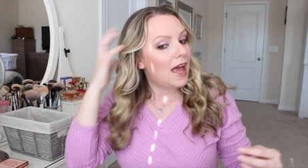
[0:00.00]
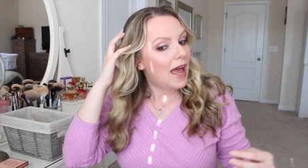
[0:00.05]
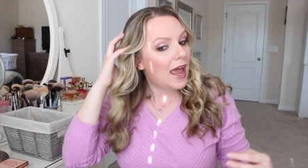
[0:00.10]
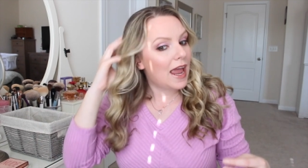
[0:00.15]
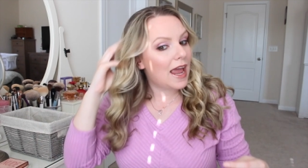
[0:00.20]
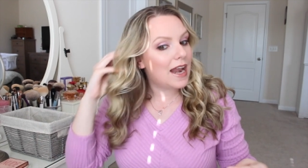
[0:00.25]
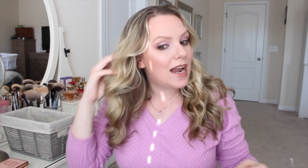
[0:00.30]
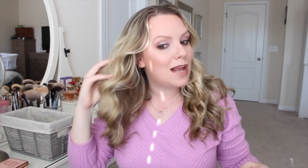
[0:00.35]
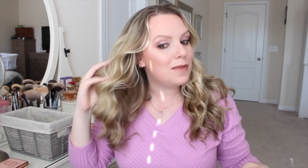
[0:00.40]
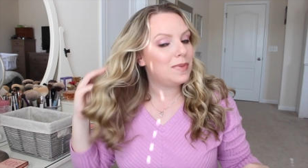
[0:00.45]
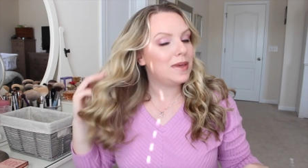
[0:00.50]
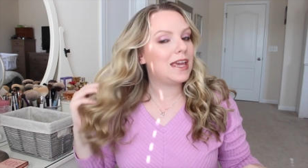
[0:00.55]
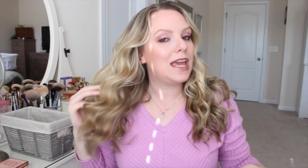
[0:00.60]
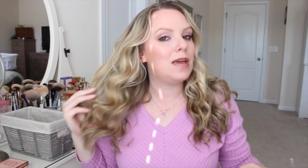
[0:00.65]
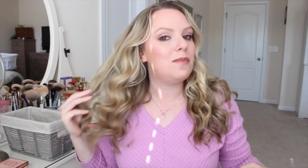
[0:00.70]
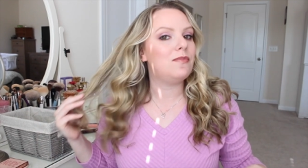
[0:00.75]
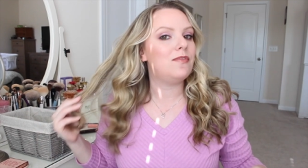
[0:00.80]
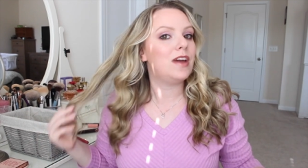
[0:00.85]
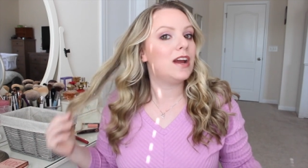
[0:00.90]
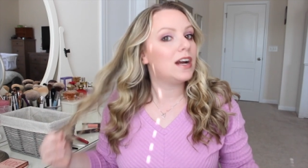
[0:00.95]
and I
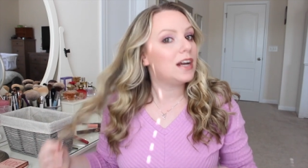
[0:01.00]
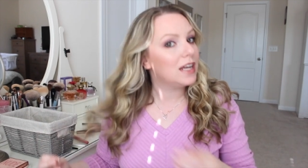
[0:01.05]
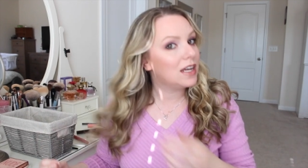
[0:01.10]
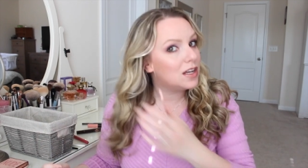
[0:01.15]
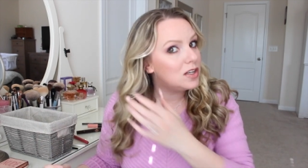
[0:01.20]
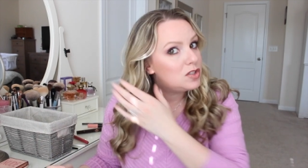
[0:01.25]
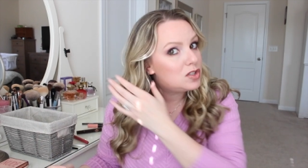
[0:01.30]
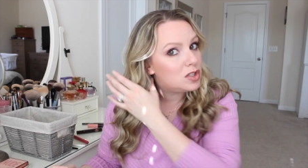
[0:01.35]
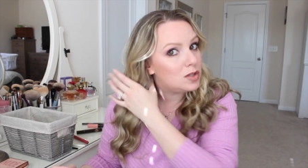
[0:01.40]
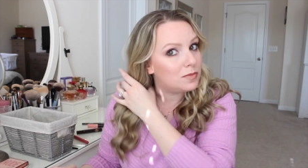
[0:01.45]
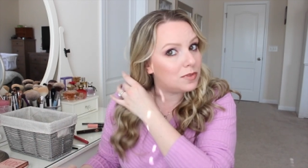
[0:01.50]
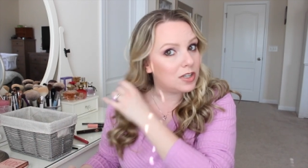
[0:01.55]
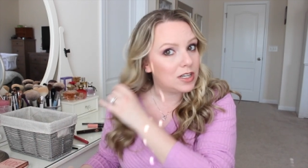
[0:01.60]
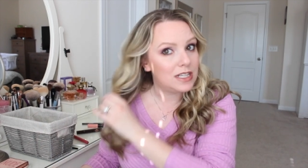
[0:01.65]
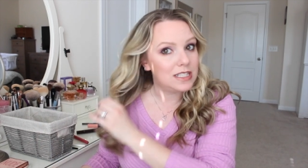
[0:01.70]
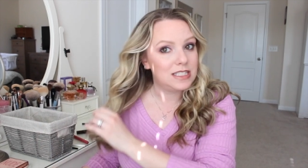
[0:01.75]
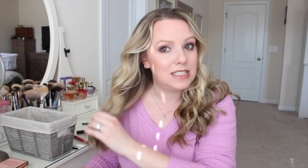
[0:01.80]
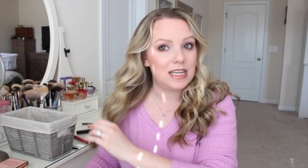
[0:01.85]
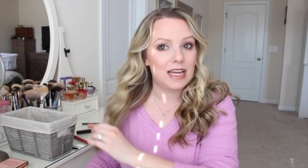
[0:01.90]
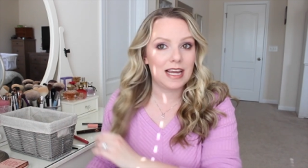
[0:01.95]
became very
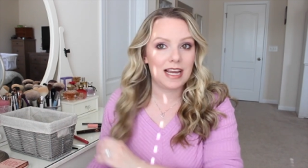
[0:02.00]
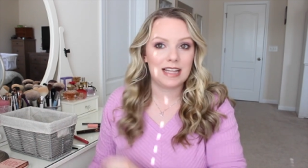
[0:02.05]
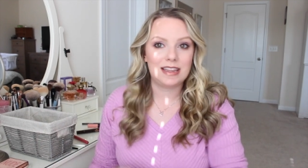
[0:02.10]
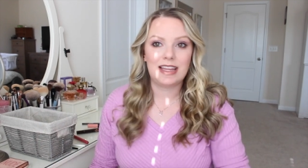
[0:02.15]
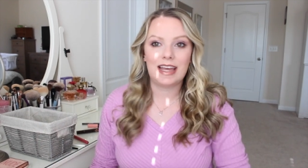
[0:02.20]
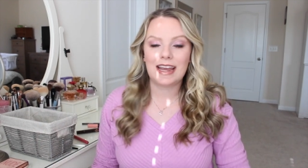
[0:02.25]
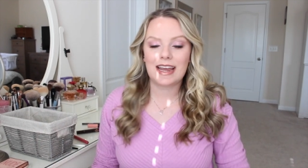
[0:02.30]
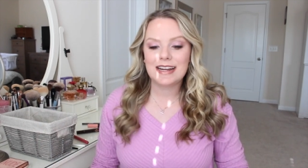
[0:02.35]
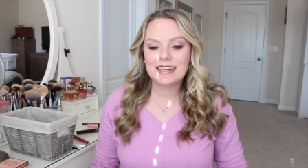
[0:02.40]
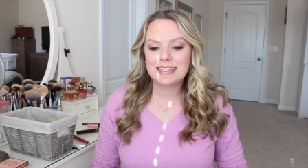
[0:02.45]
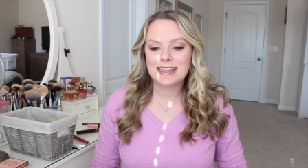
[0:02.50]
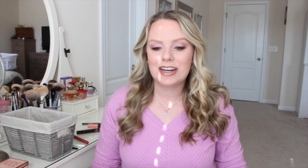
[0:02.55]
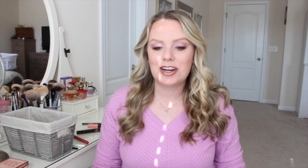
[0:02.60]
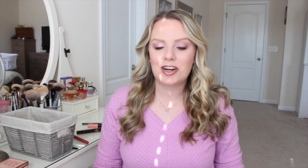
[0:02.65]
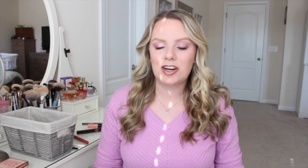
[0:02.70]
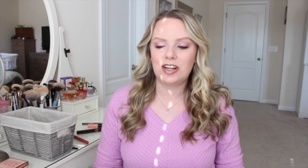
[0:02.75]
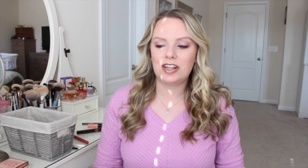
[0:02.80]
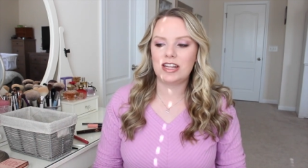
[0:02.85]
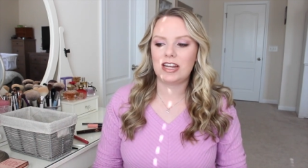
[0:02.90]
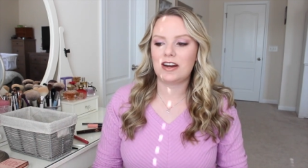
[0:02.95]
consumeristic. And like I said
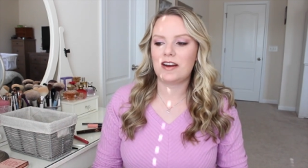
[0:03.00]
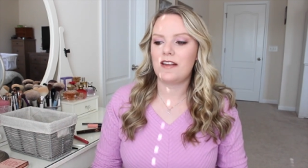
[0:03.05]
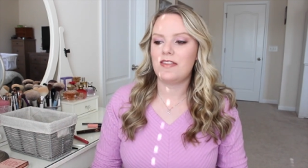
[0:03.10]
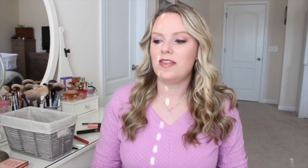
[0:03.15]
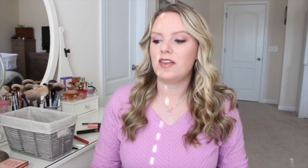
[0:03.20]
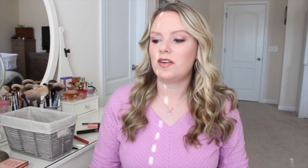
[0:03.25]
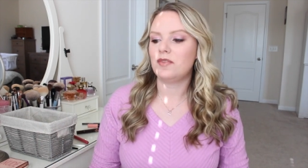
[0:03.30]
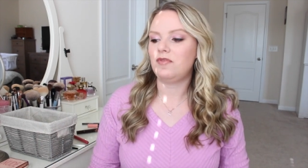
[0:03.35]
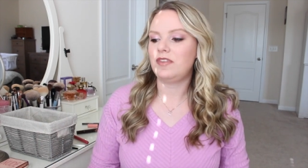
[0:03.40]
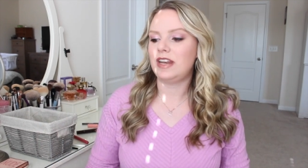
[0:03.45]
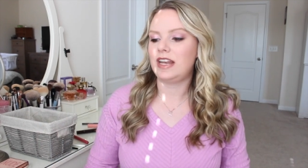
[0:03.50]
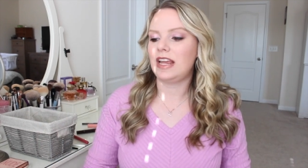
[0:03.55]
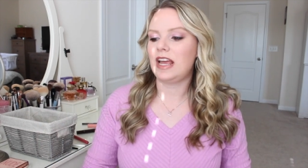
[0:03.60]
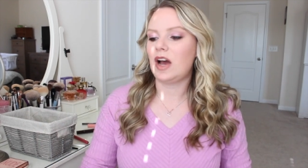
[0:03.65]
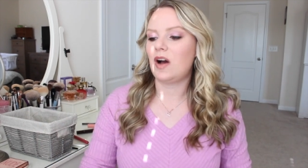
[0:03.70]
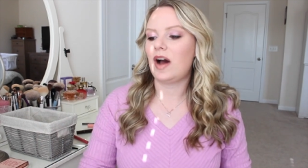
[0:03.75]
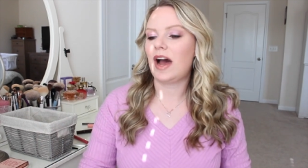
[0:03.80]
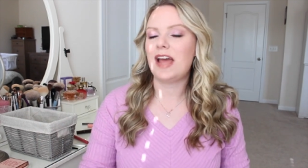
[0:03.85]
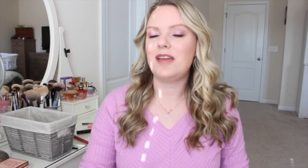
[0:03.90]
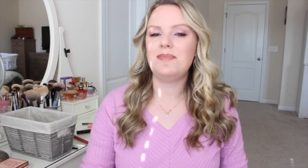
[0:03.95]
earlier in the
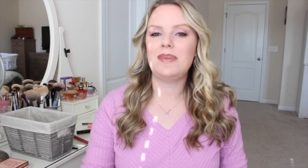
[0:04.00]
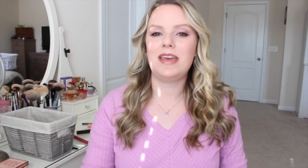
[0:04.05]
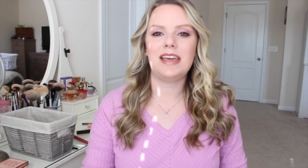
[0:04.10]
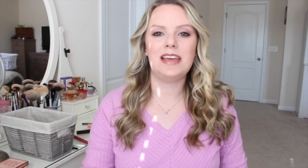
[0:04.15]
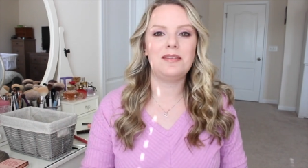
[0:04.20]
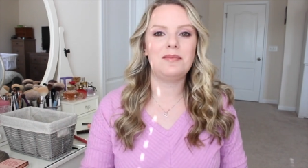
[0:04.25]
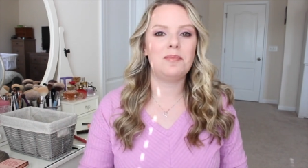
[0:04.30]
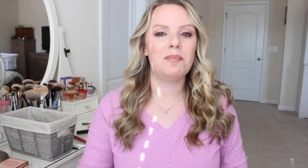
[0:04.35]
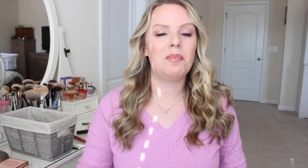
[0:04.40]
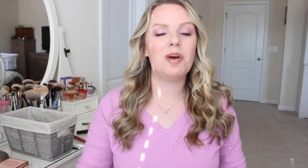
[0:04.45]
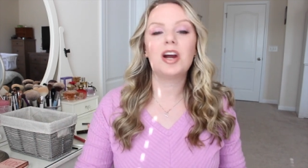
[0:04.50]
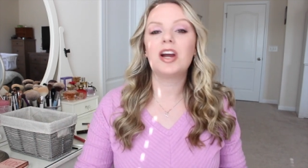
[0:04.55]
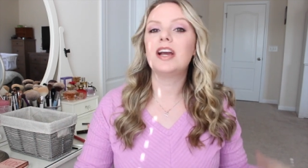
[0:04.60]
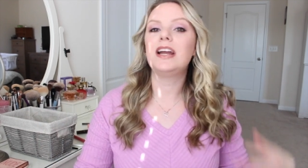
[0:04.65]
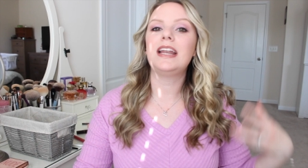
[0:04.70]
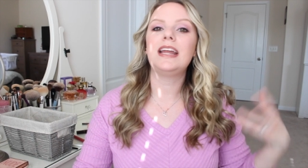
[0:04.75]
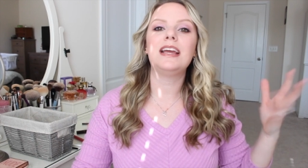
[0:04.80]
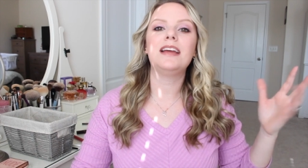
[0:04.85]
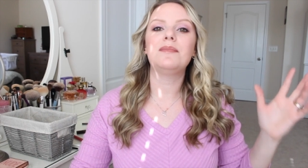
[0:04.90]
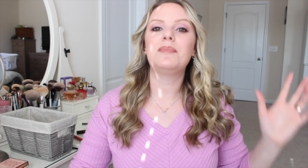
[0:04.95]
video, I'm a
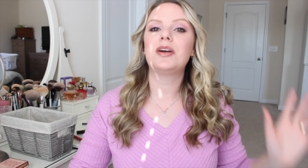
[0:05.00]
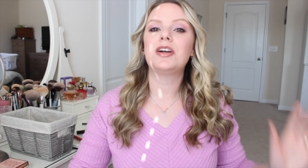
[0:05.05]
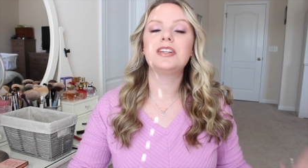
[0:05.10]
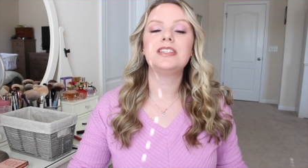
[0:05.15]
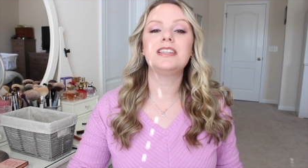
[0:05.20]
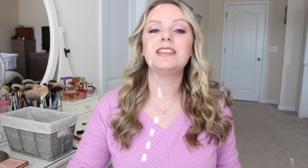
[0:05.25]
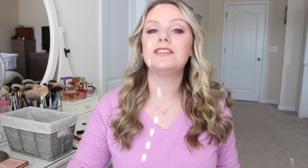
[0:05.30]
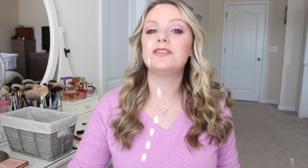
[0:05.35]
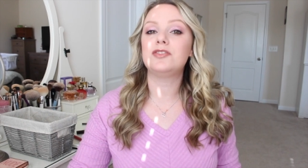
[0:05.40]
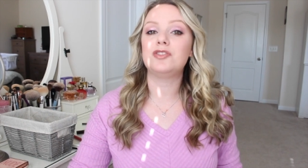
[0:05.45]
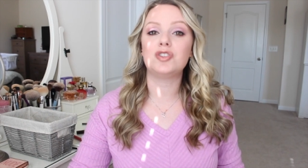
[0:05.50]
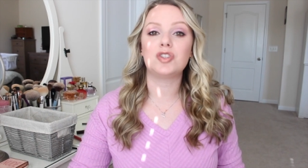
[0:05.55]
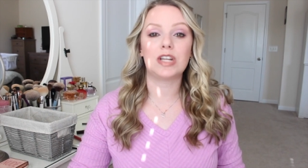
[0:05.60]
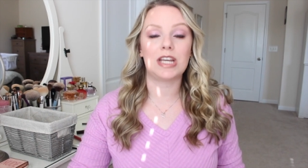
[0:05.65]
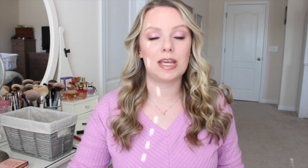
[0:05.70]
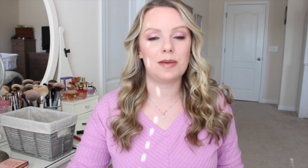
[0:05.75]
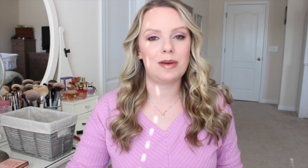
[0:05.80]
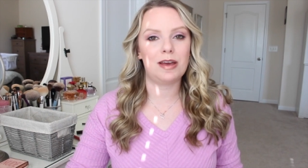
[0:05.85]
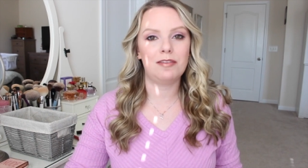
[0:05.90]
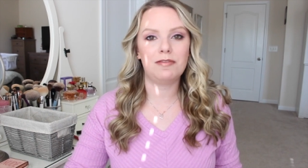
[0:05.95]
marketing person's
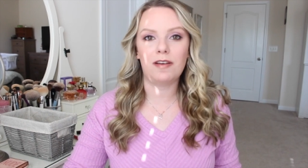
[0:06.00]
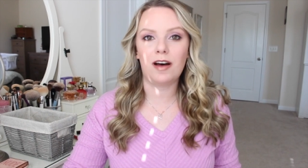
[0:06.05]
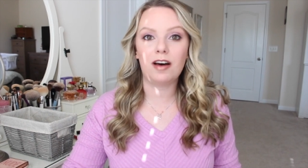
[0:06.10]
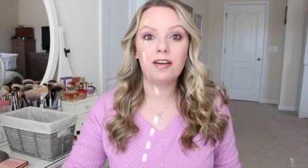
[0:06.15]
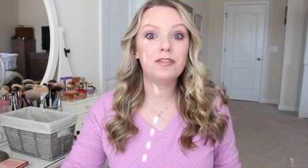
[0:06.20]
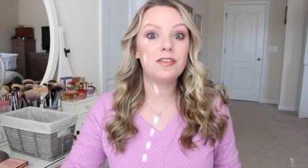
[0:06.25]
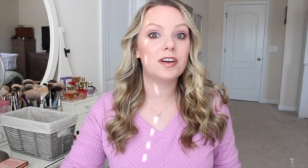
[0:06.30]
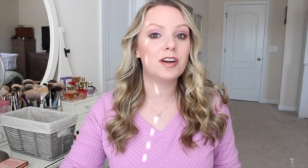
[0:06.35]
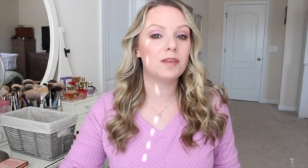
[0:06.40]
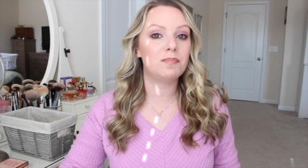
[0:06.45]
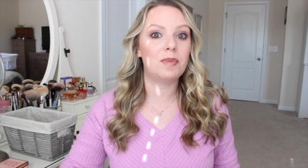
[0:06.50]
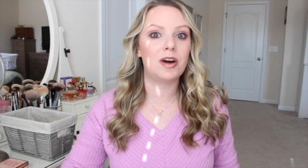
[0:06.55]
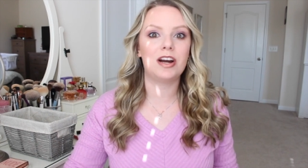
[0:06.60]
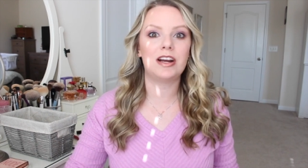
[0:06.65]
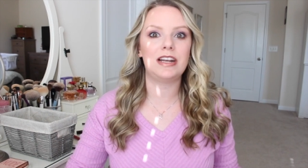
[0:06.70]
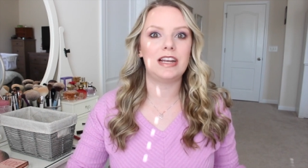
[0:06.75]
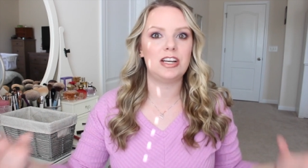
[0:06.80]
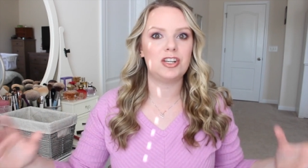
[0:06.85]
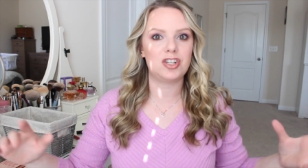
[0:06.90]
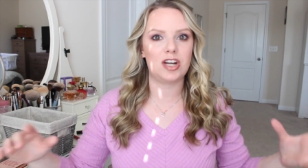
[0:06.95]
dream. I fall for
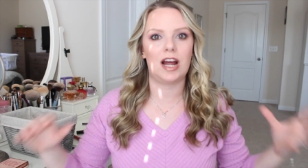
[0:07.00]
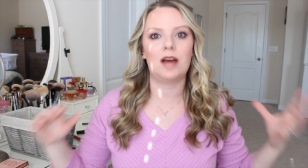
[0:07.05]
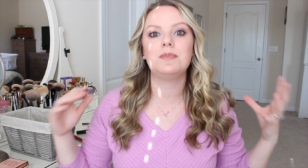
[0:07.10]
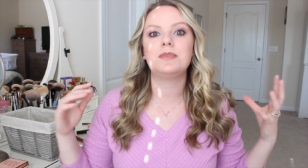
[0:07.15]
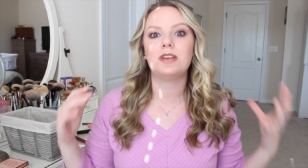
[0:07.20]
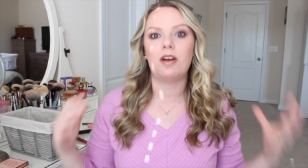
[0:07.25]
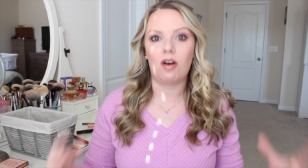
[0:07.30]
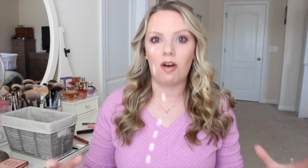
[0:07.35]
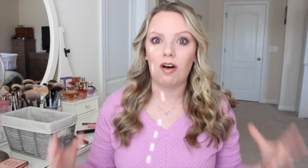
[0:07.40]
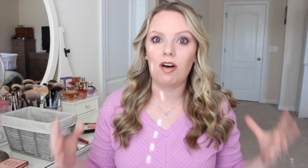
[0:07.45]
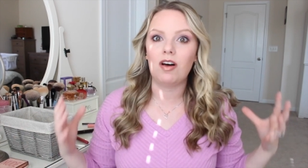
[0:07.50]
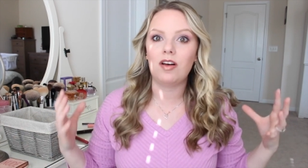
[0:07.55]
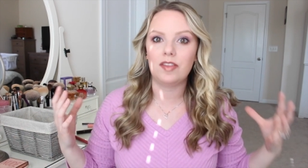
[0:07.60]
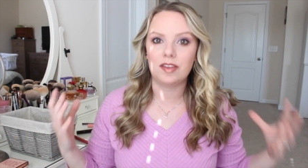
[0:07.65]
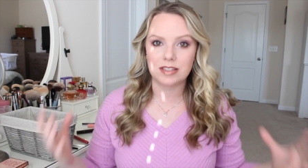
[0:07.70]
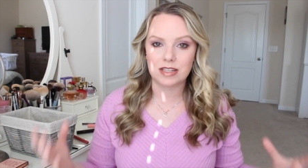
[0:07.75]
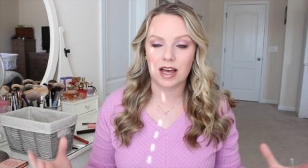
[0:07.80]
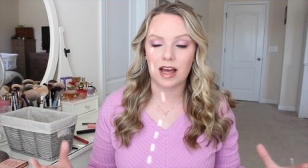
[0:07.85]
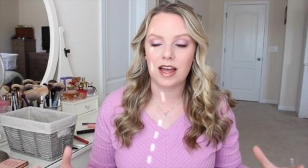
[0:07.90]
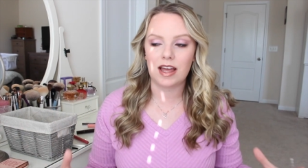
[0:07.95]
marketing traps all
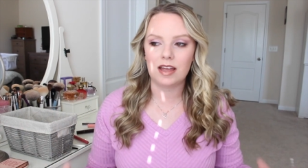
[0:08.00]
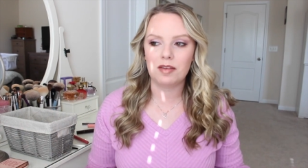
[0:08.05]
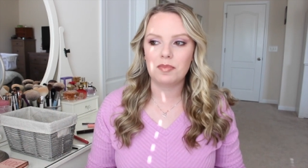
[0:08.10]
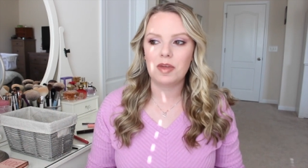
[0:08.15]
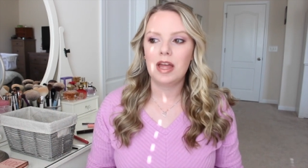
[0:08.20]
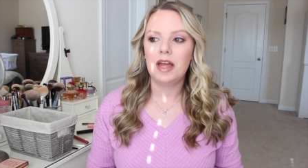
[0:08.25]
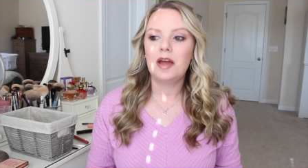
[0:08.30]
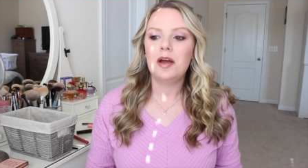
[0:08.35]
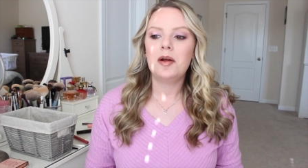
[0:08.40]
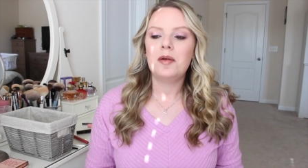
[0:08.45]
the time